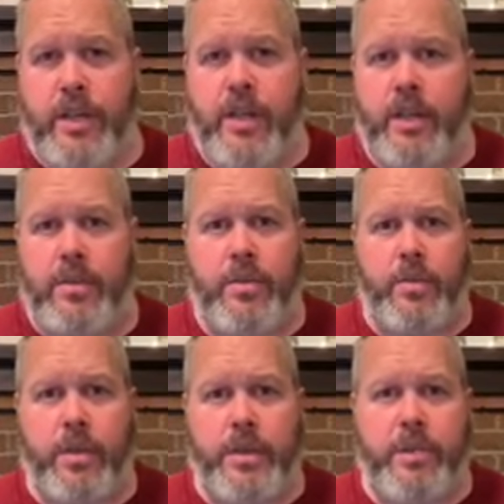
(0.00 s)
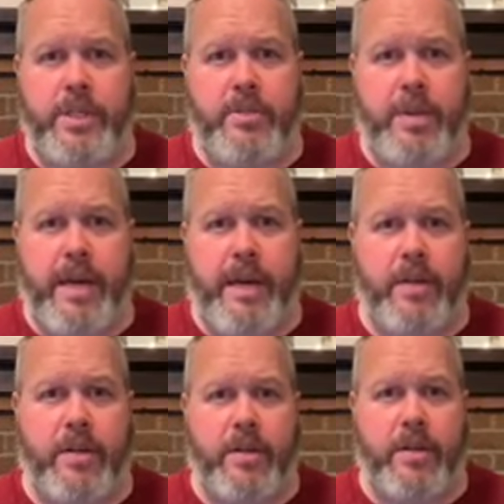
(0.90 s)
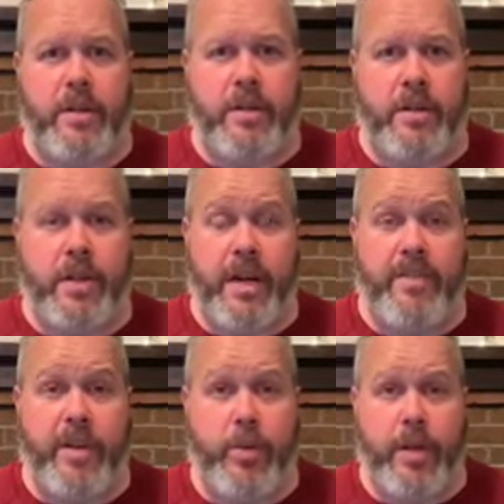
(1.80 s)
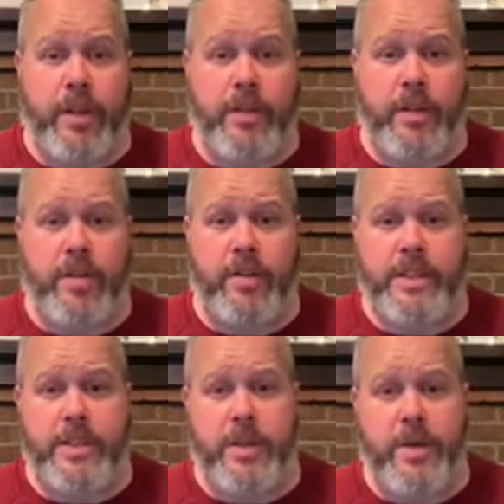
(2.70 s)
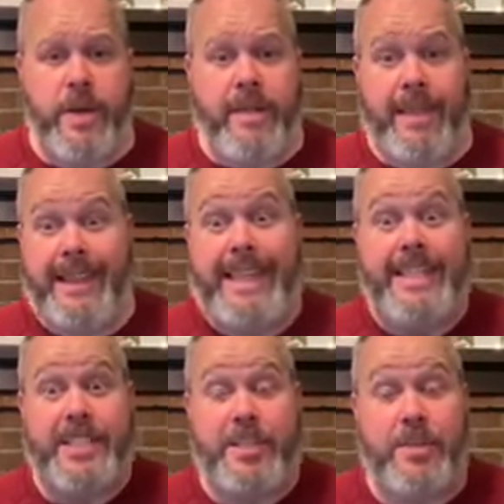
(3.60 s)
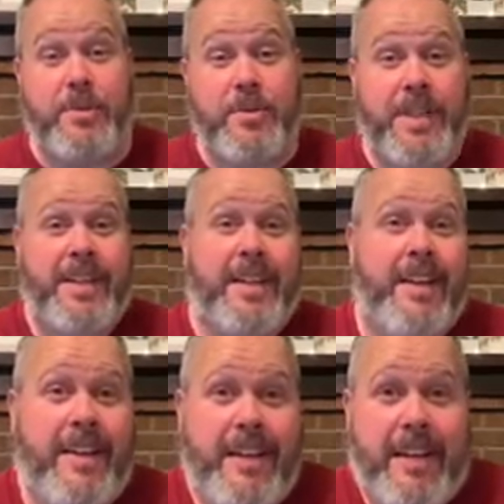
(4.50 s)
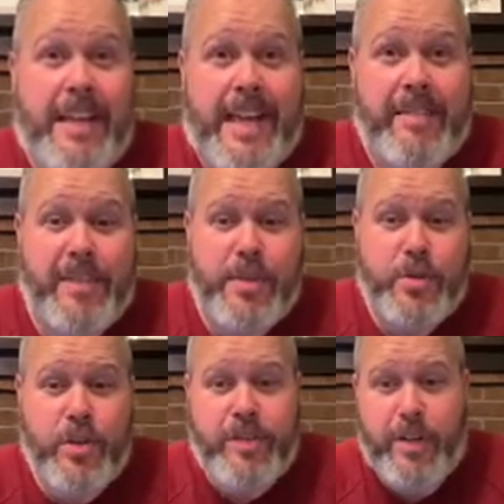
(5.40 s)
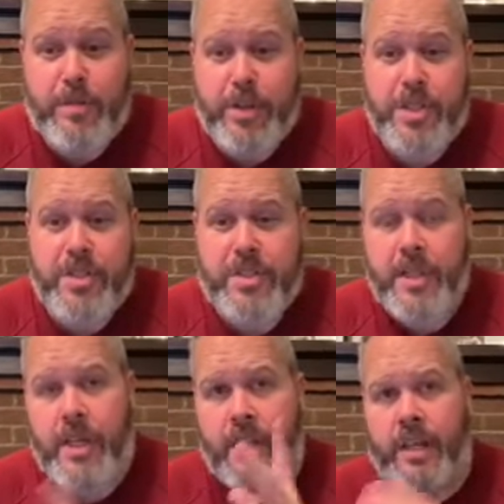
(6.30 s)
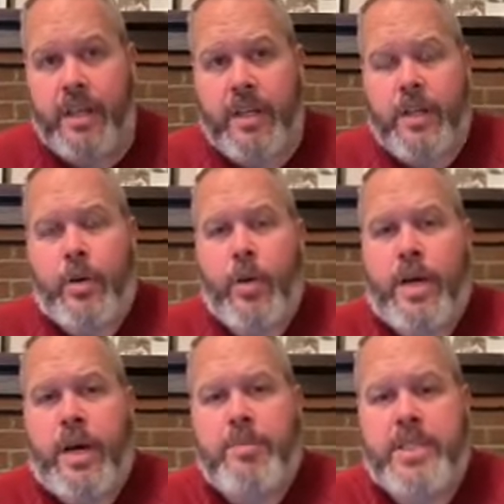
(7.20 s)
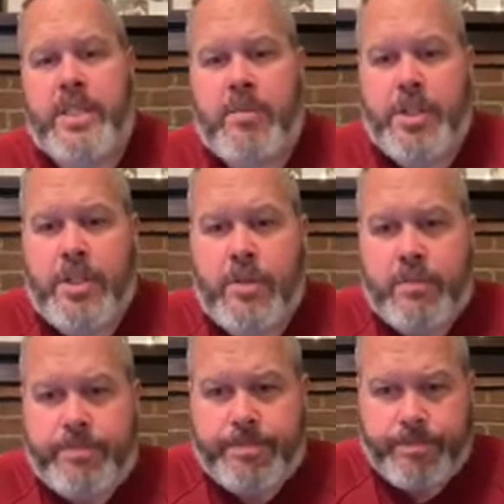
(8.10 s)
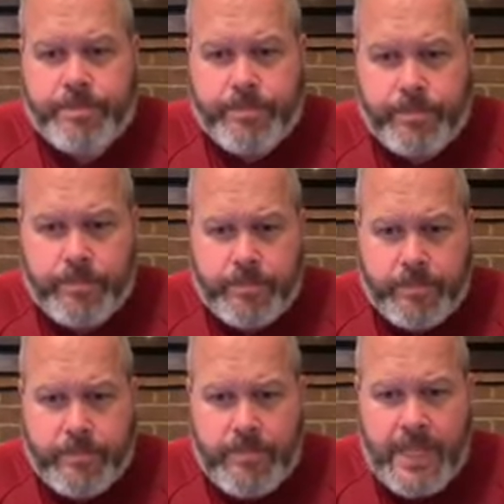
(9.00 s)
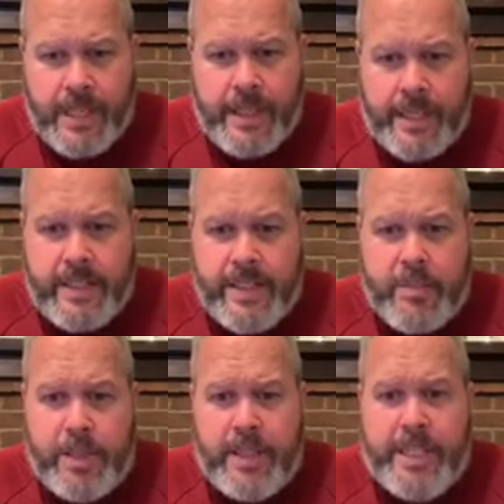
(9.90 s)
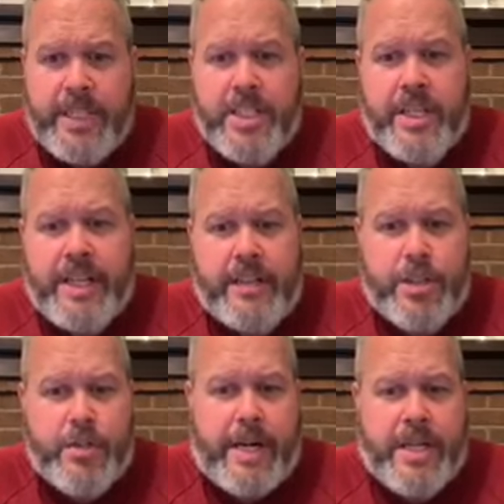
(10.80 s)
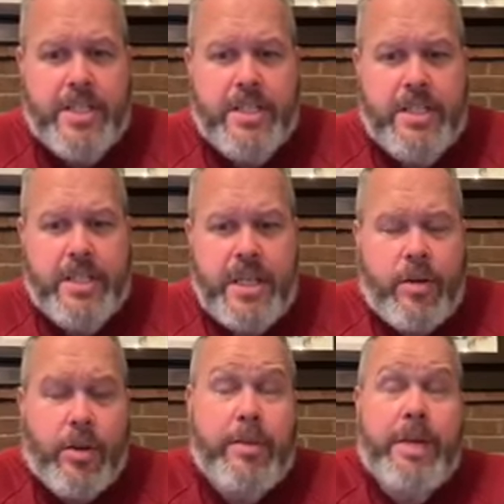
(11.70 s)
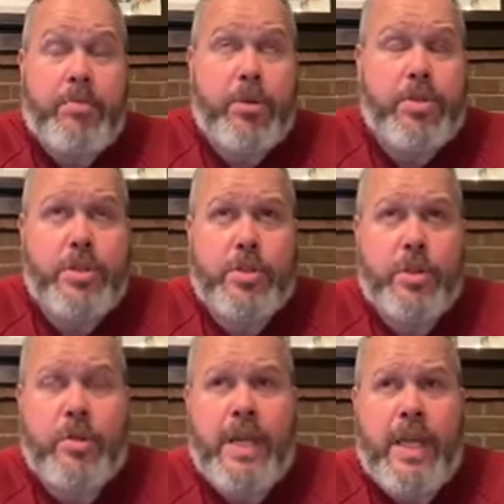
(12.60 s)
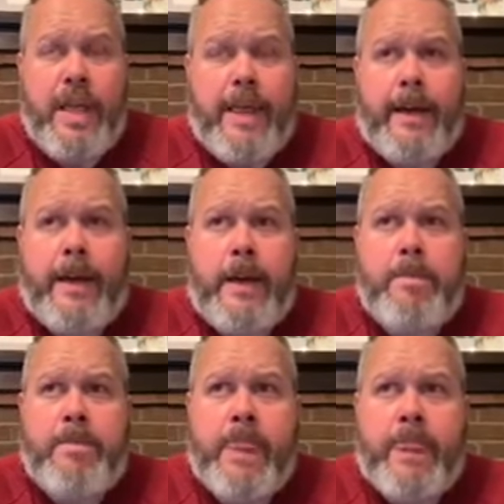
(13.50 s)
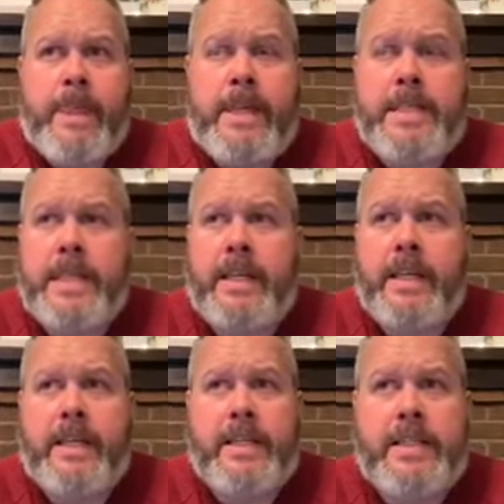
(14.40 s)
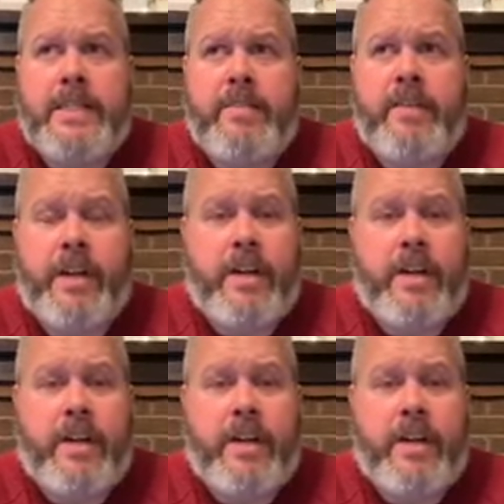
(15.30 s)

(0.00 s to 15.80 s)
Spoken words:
on when we do bad or not very well at all. And so leads to a lack of control of our emotions. Core competency number 2, and that is the ability to shut out distractions or impulse control. This is,